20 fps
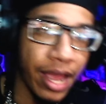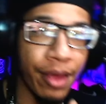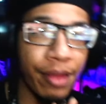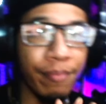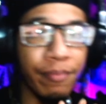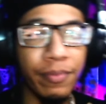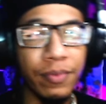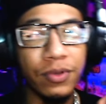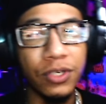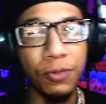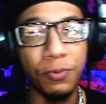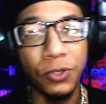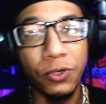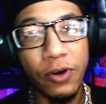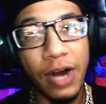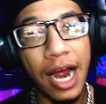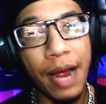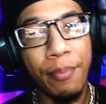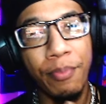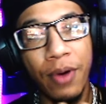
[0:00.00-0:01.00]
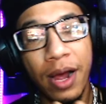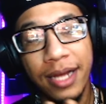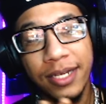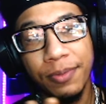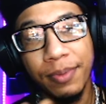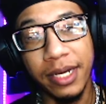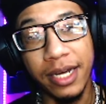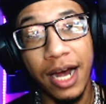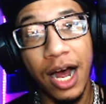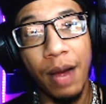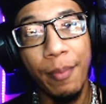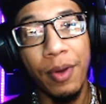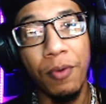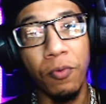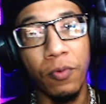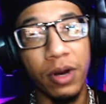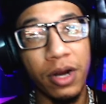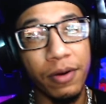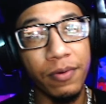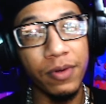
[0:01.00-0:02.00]
and subscribe. Possibly comment
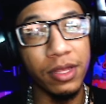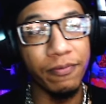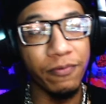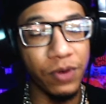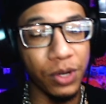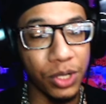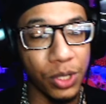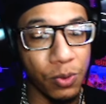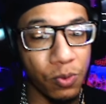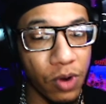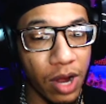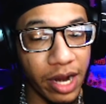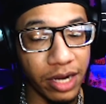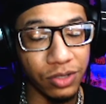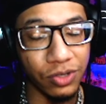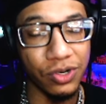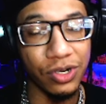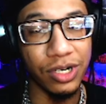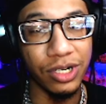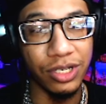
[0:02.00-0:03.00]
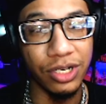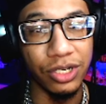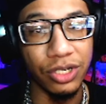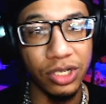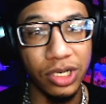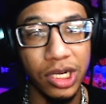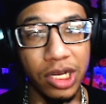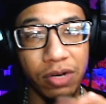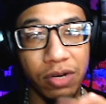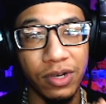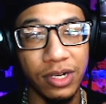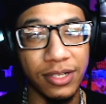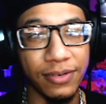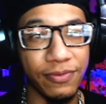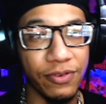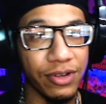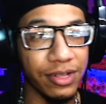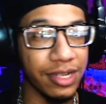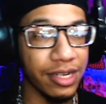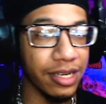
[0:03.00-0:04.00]
whatever the fuck you want, as long as it's T O S
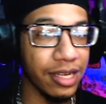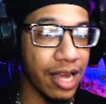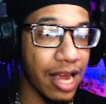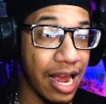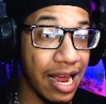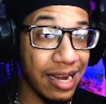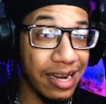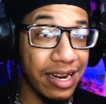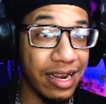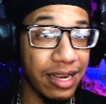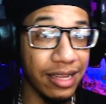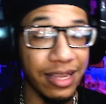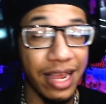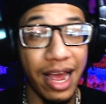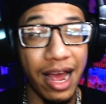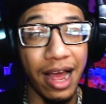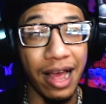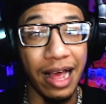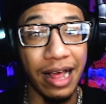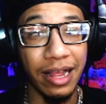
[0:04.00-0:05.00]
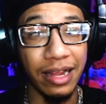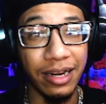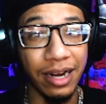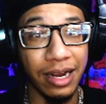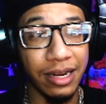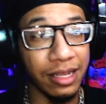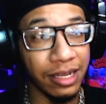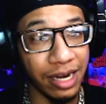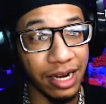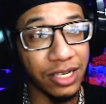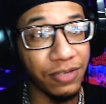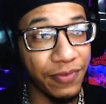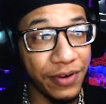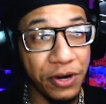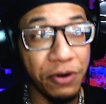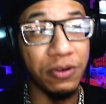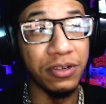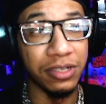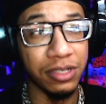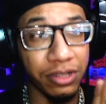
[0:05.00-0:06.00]
friendly. And uh, yeah, the next
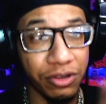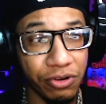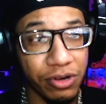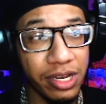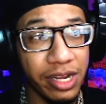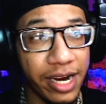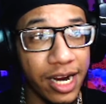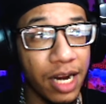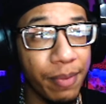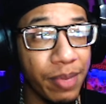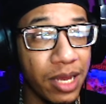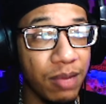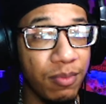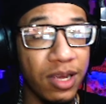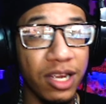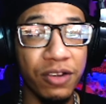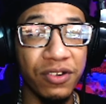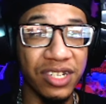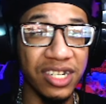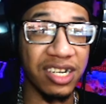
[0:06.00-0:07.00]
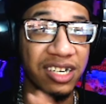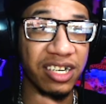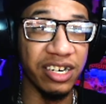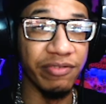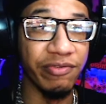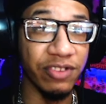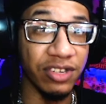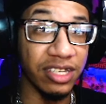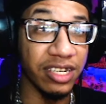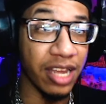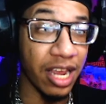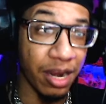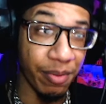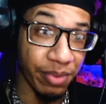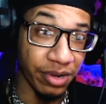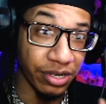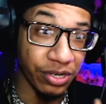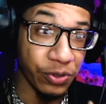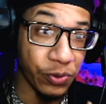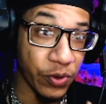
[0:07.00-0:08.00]
video is literally gonna be me using a different skin
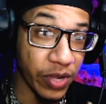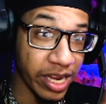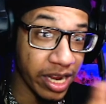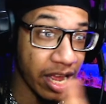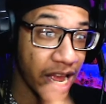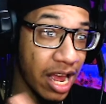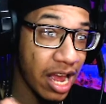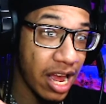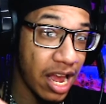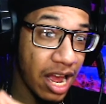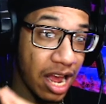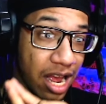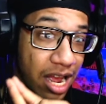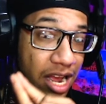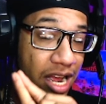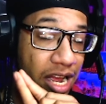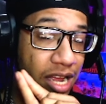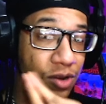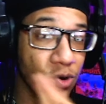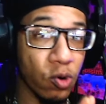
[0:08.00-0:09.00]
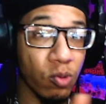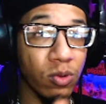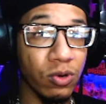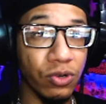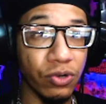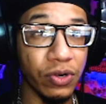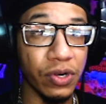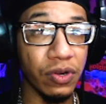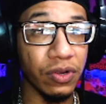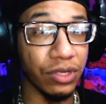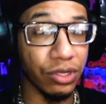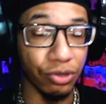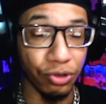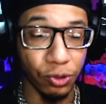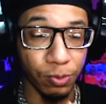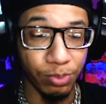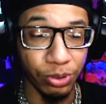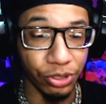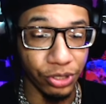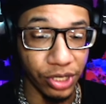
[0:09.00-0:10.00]
but doing uh, normal duels and just
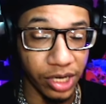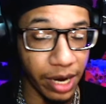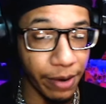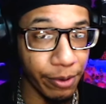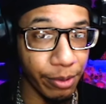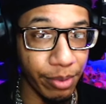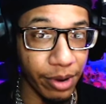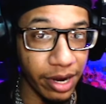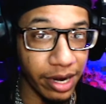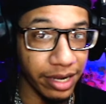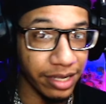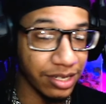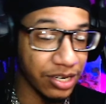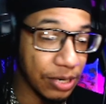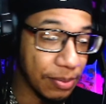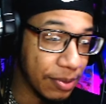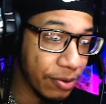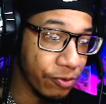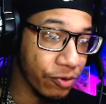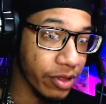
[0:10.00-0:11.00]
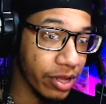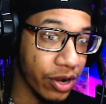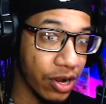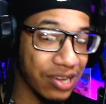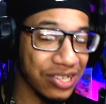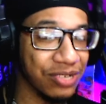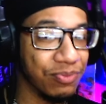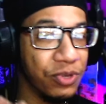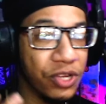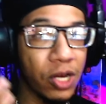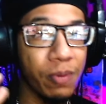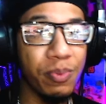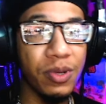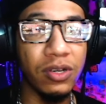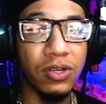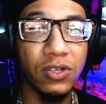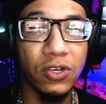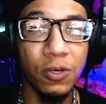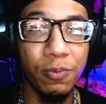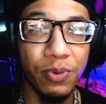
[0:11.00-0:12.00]
pushing everybody. It's gonna be really awesome. You could be
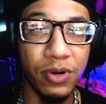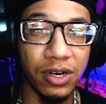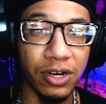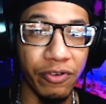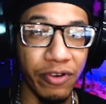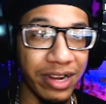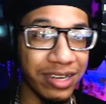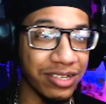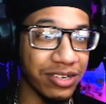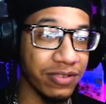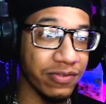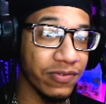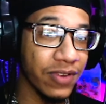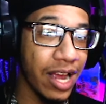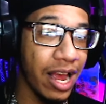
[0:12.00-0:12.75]
super aggressive.